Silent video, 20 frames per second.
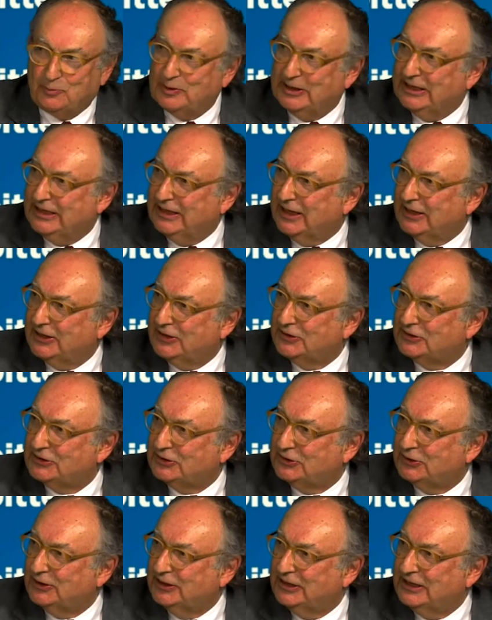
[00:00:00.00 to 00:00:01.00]
really
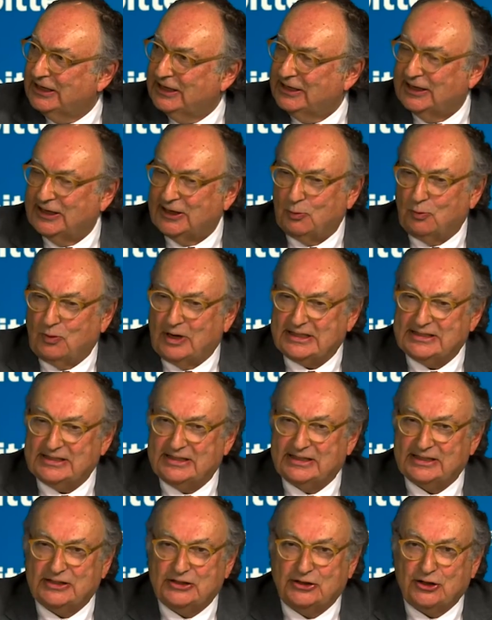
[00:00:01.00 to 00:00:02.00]
understood that it
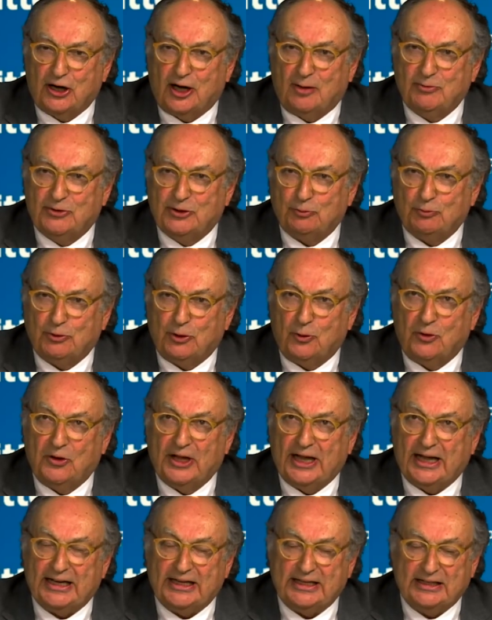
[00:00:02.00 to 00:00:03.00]
wasn't his job to roll
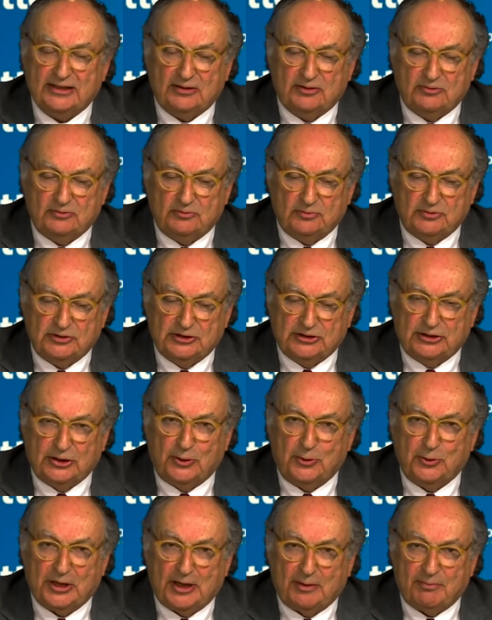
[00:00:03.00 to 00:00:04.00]
that
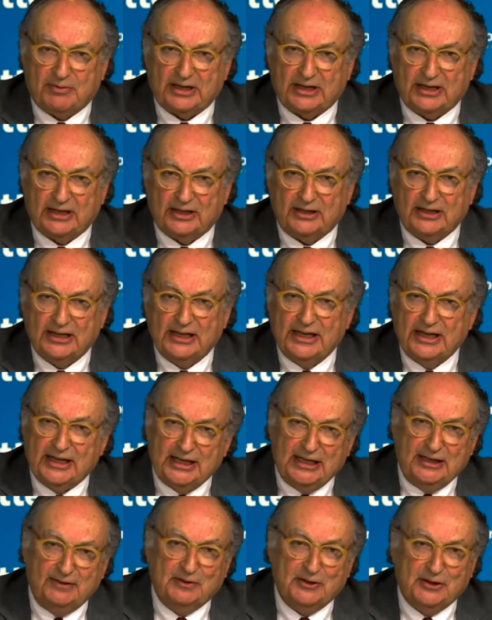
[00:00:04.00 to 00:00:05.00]
stone up the hill,
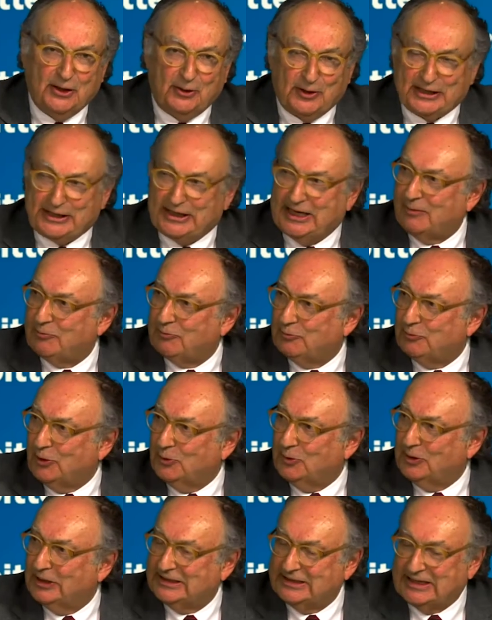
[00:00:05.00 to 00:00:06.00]
even though it kept
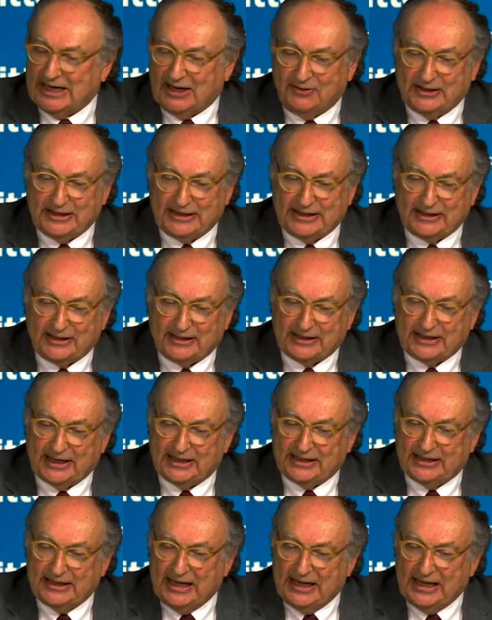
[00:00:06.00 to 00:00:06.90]
rolling down the hill again.